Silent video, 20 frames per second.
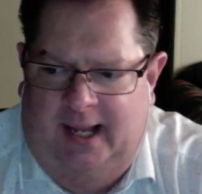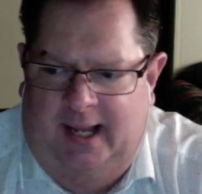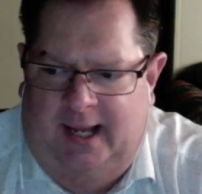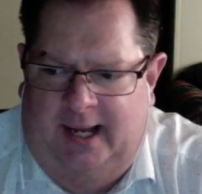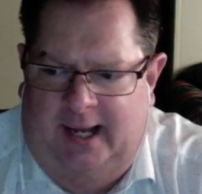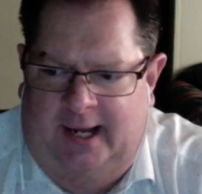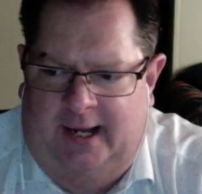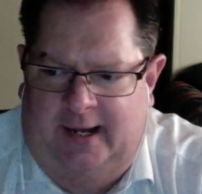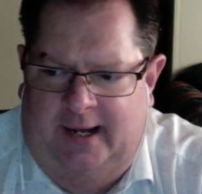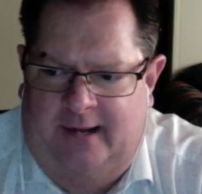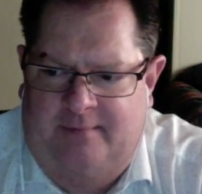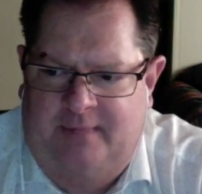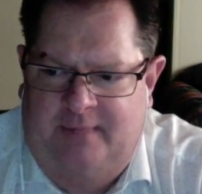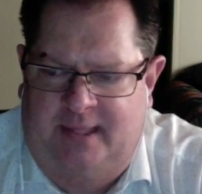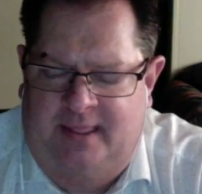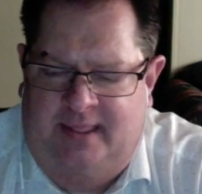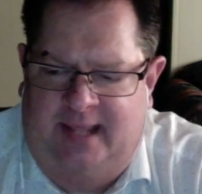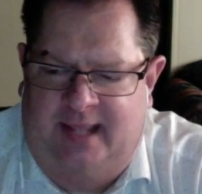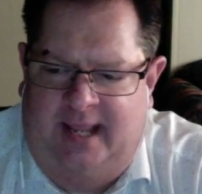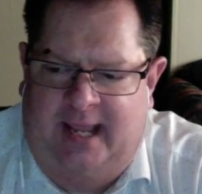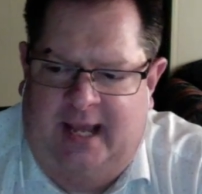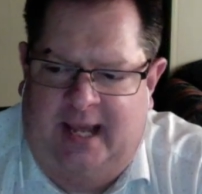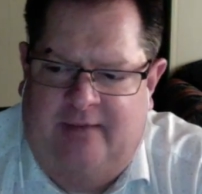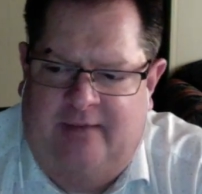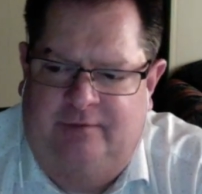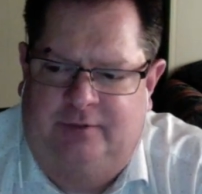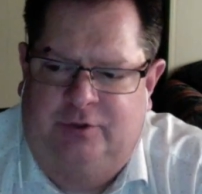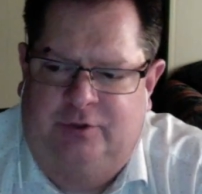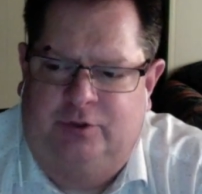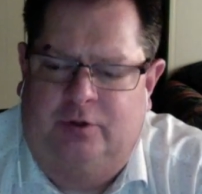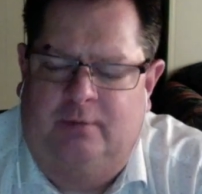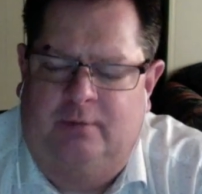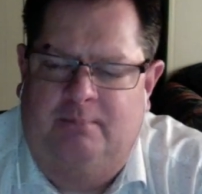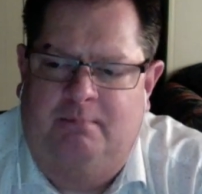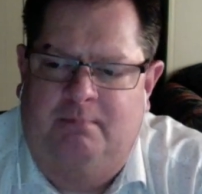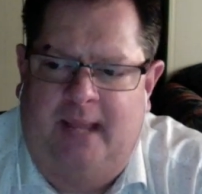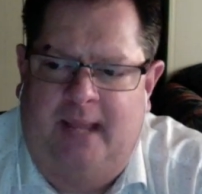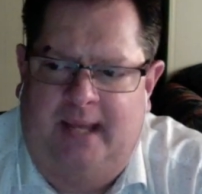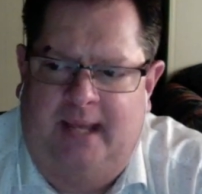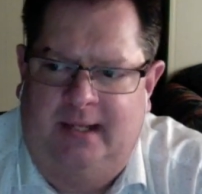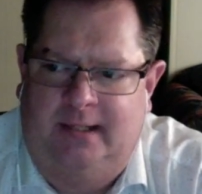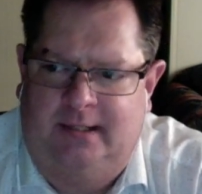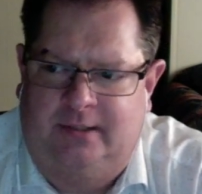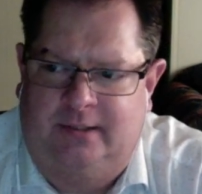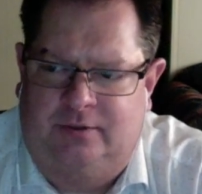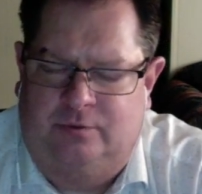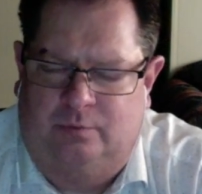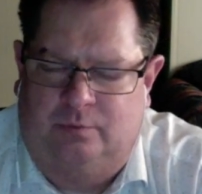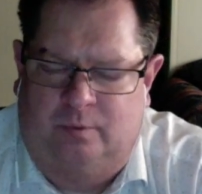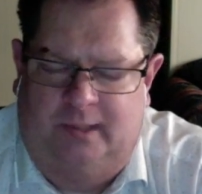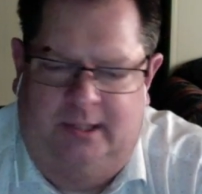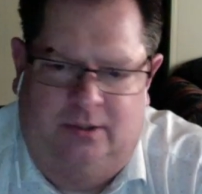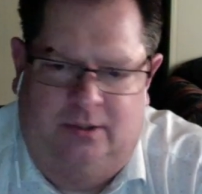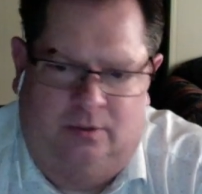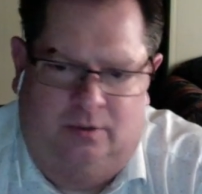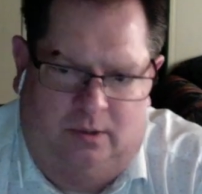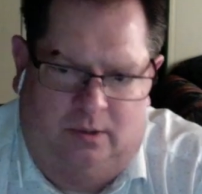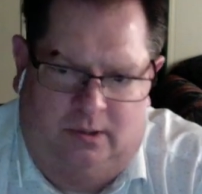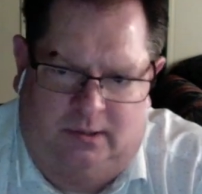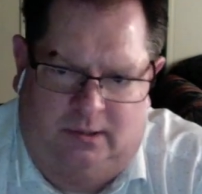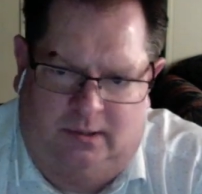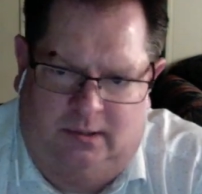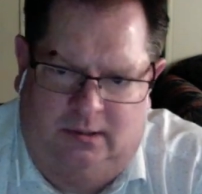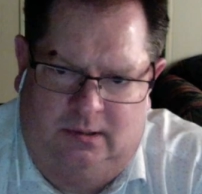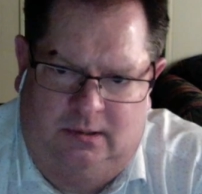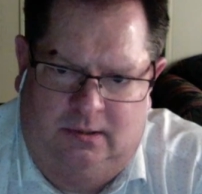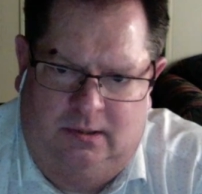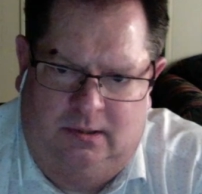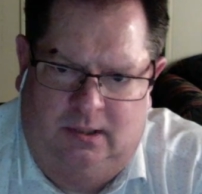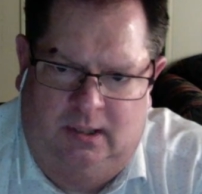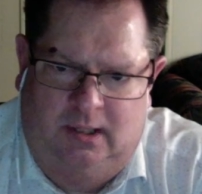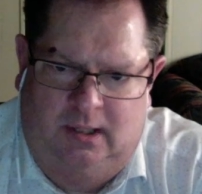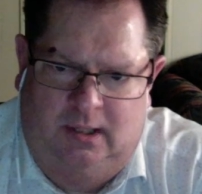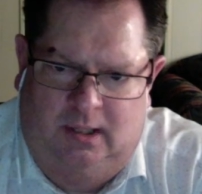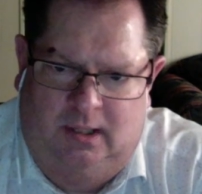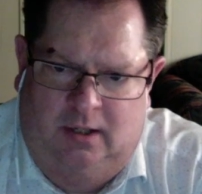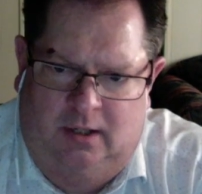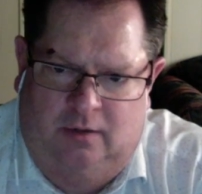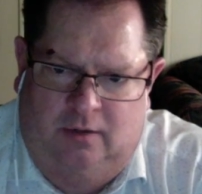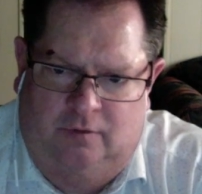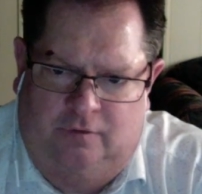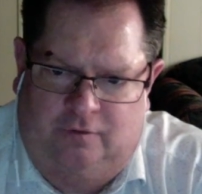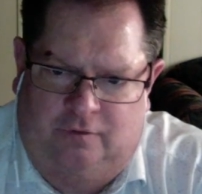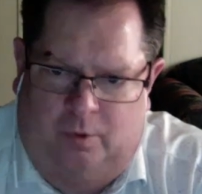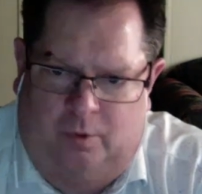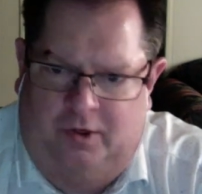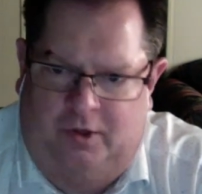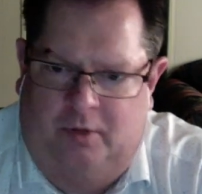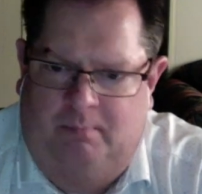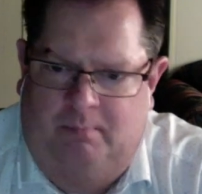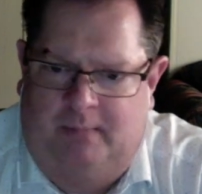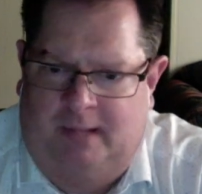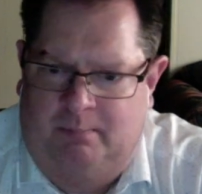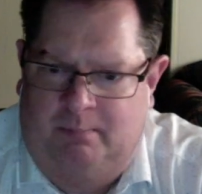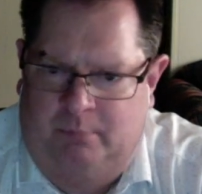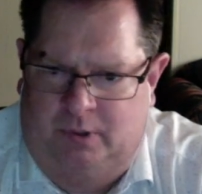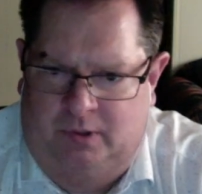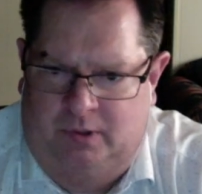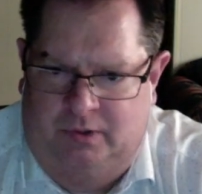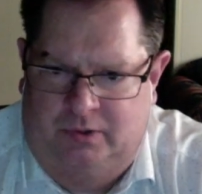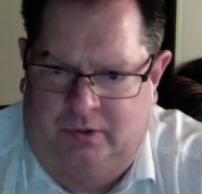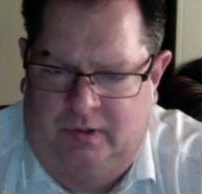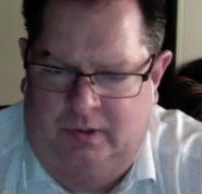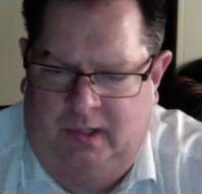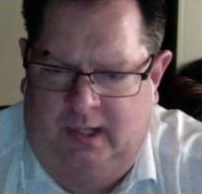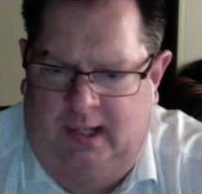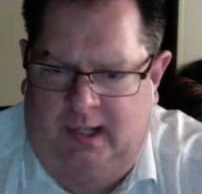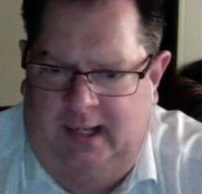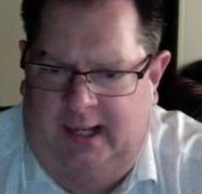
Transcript: Um, they have tremendous resources for their members.